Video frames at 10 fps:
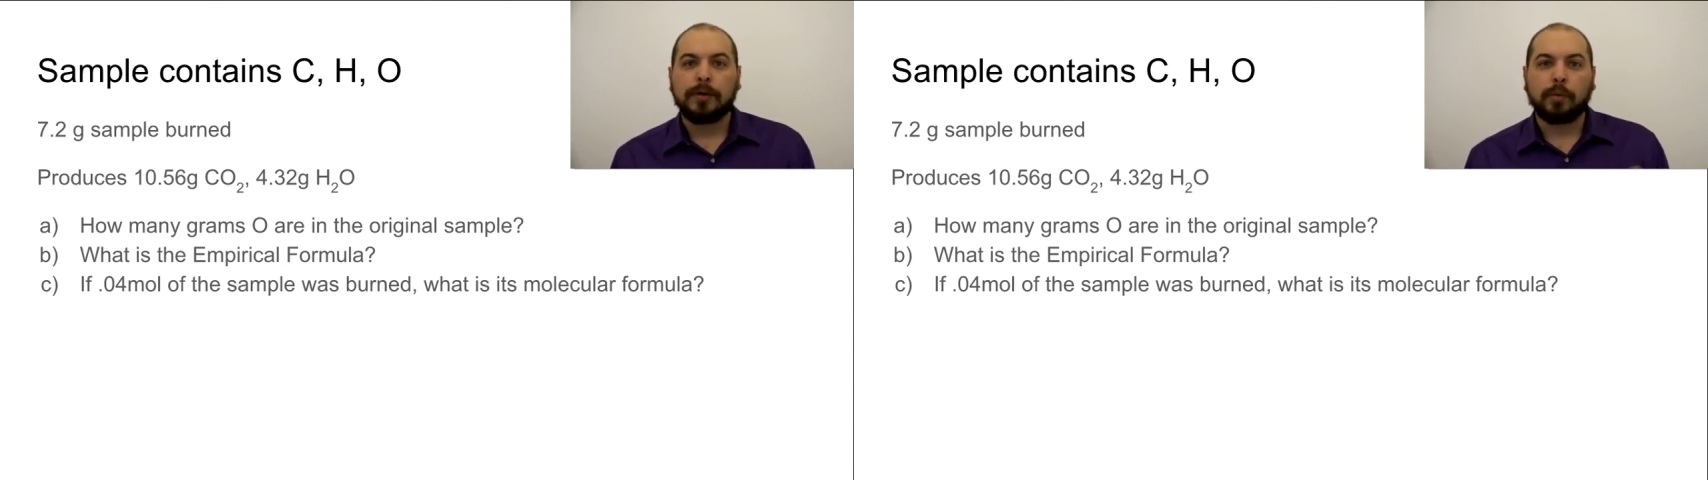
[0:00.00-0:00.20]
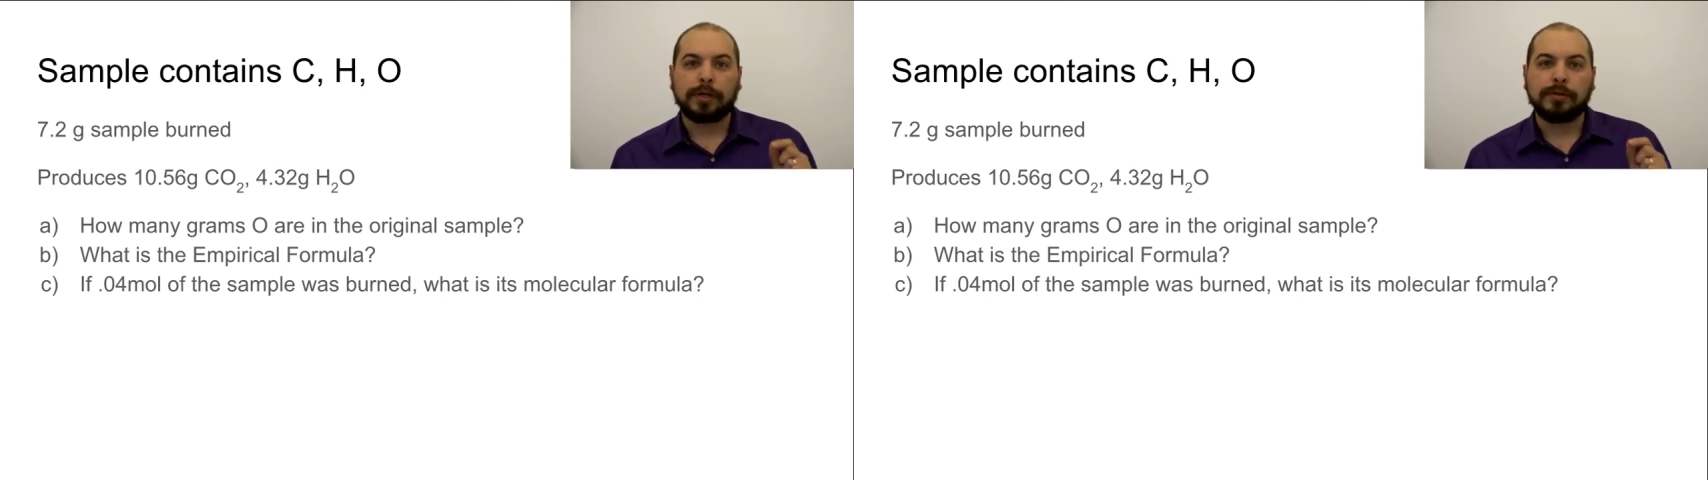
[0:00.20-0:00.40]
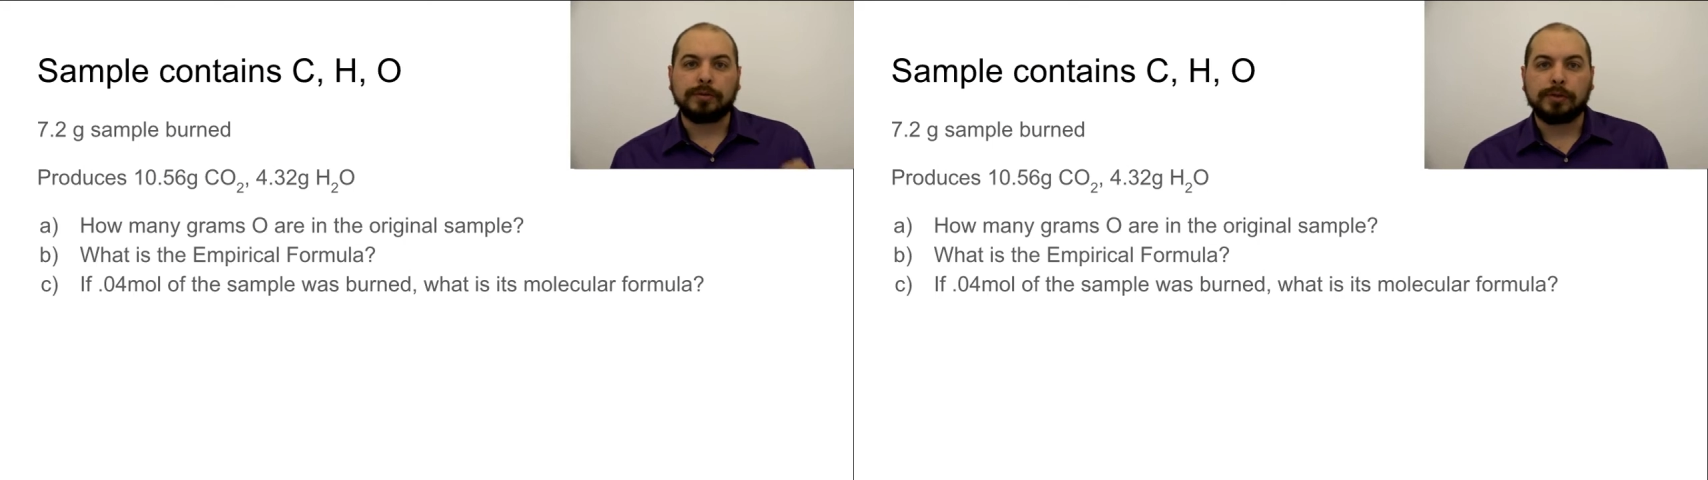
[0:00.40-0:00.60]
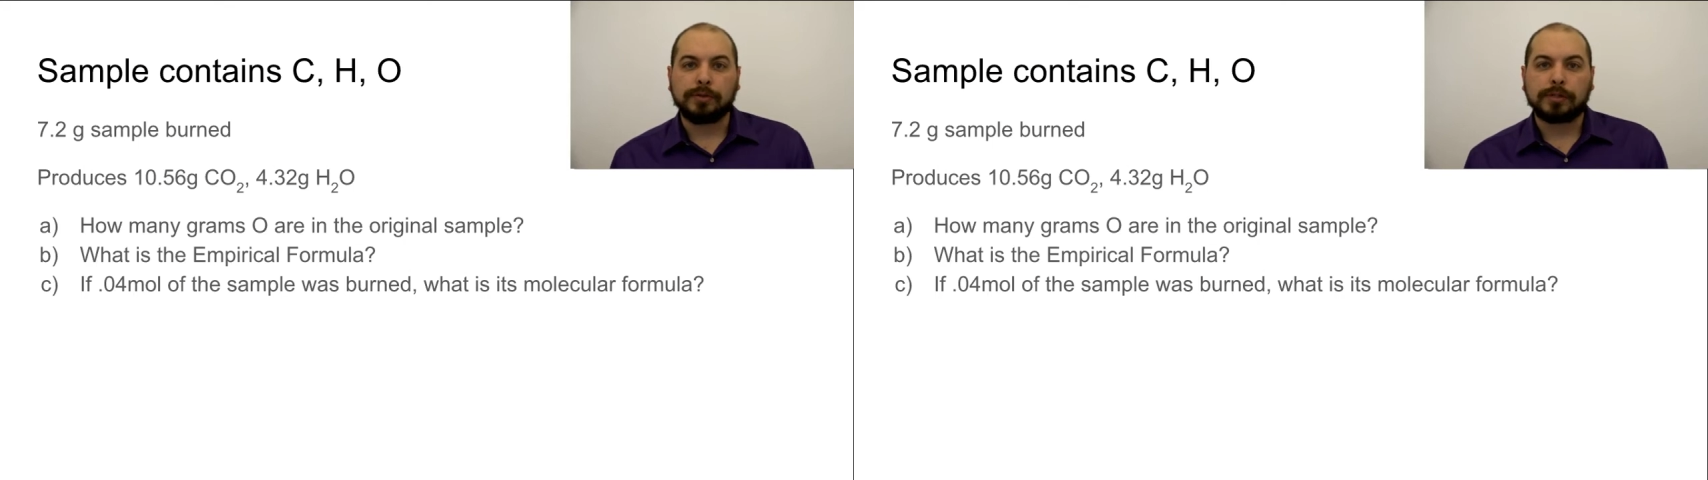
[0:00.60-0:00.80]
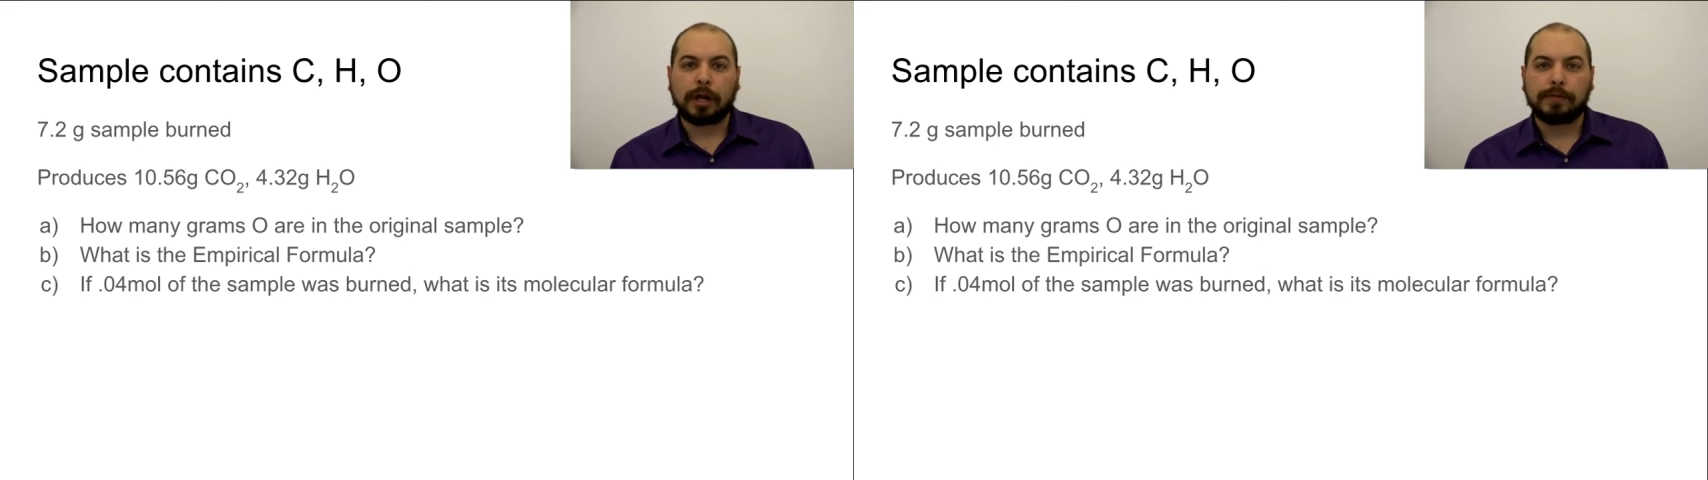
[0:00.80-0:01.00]
When you do
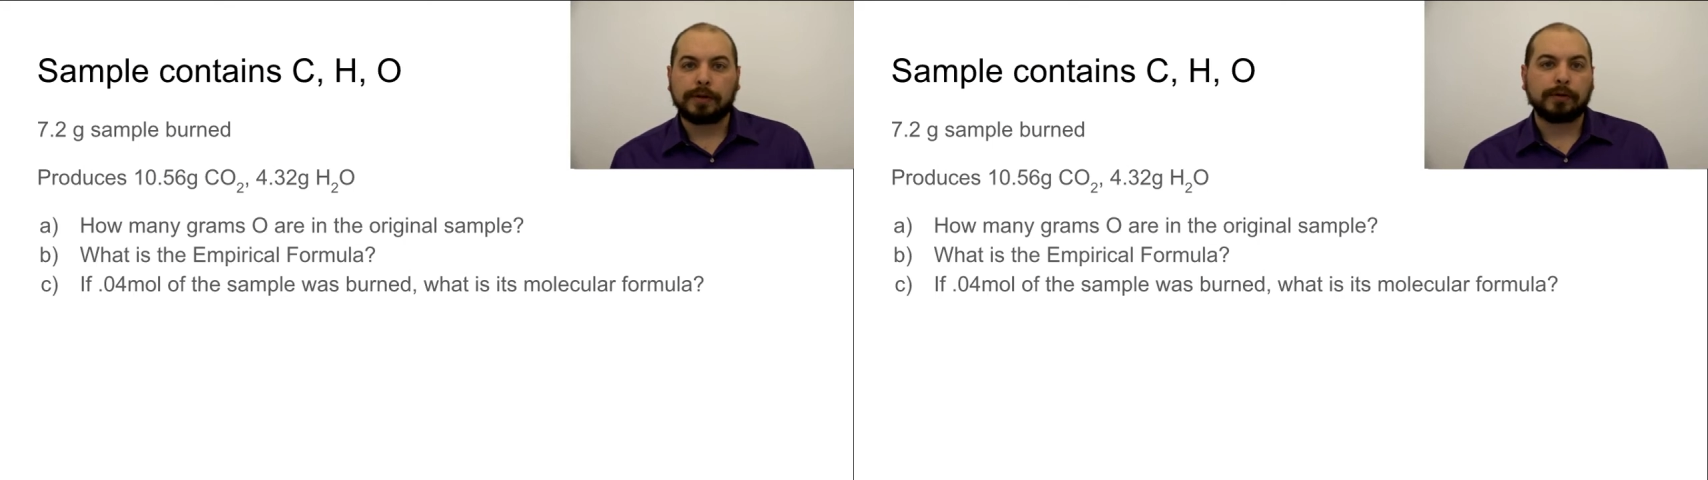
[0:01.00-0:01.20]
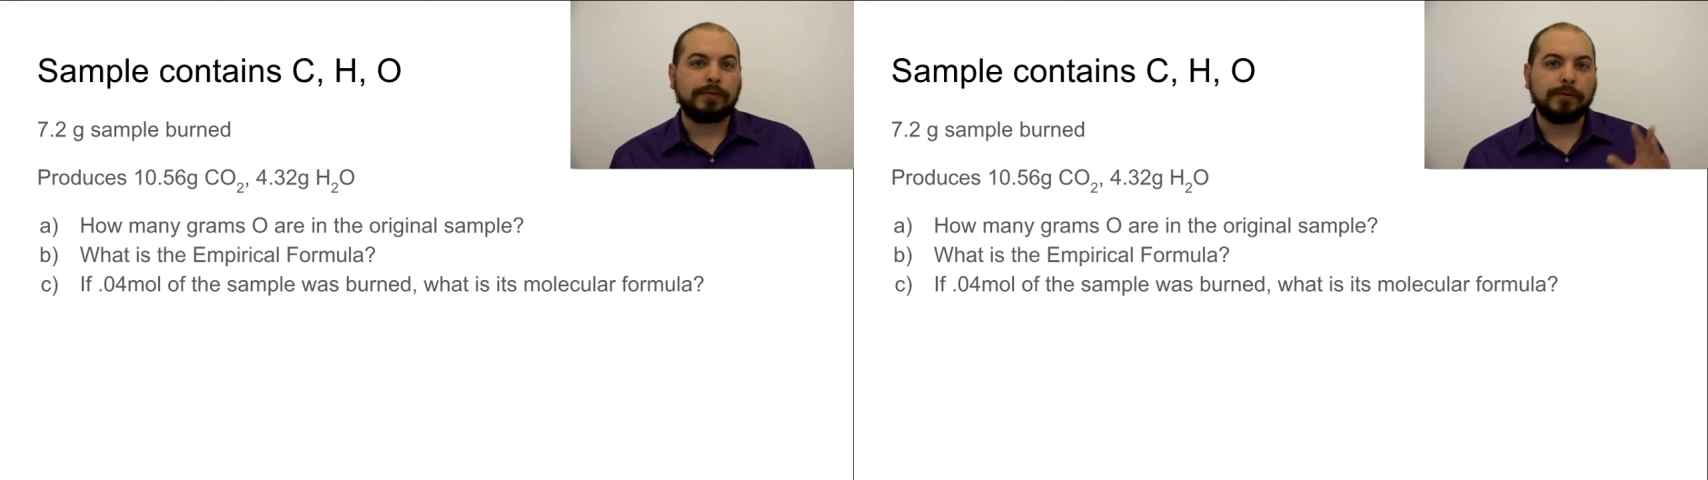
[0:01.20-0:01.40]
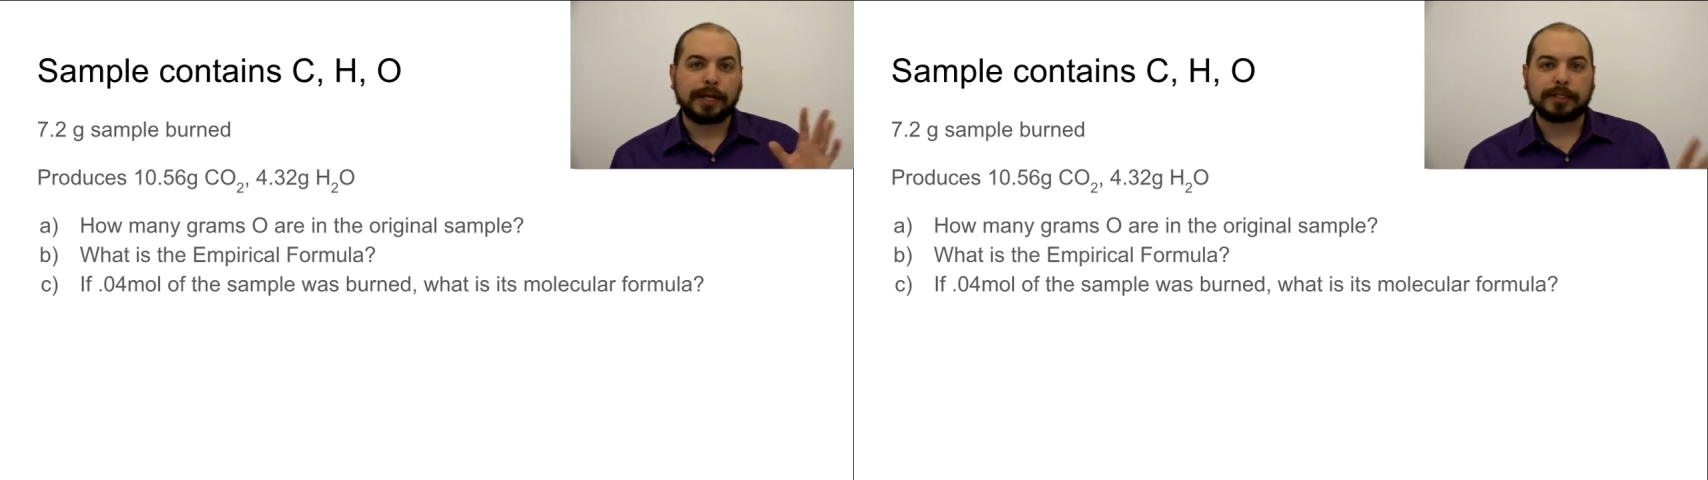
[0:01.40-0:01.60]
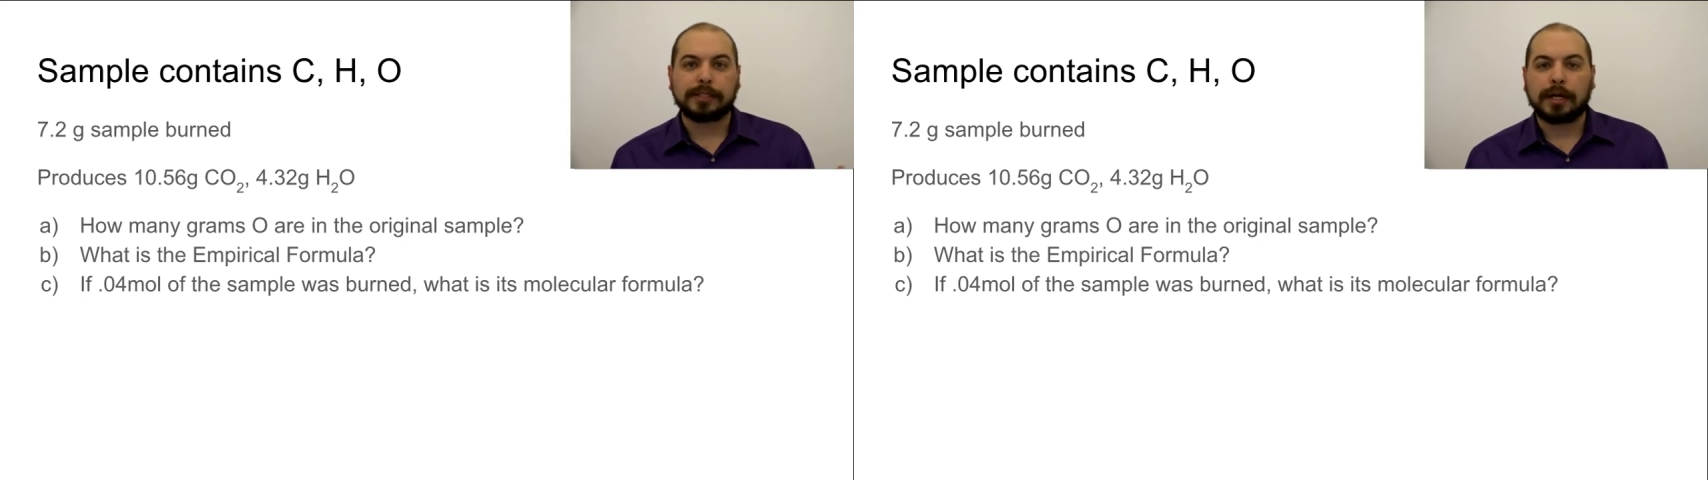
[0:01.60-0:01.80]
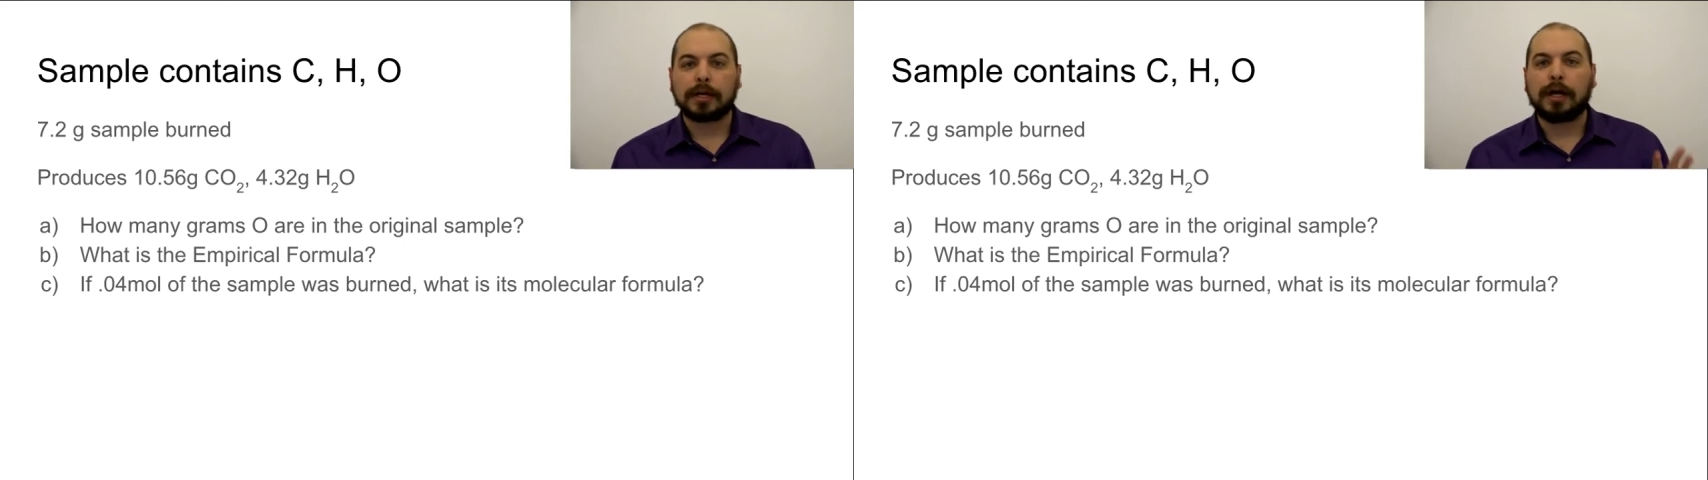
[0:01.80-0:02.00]
solve it, or if you get
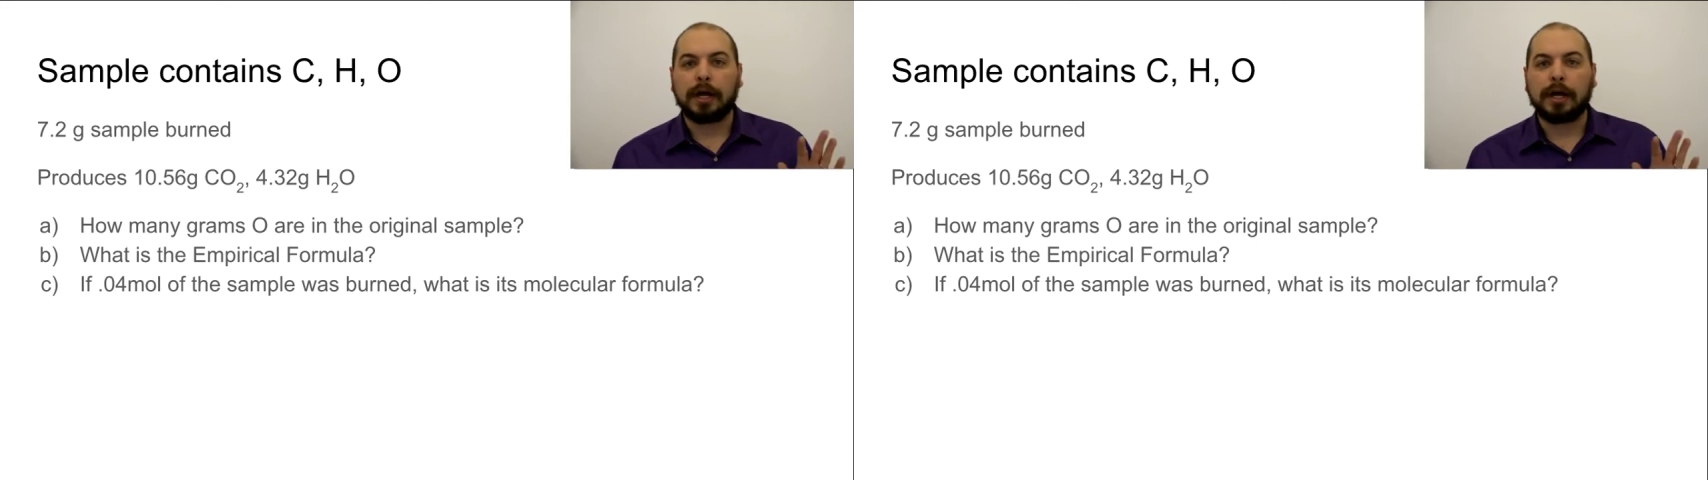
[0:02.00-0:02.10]
stuck,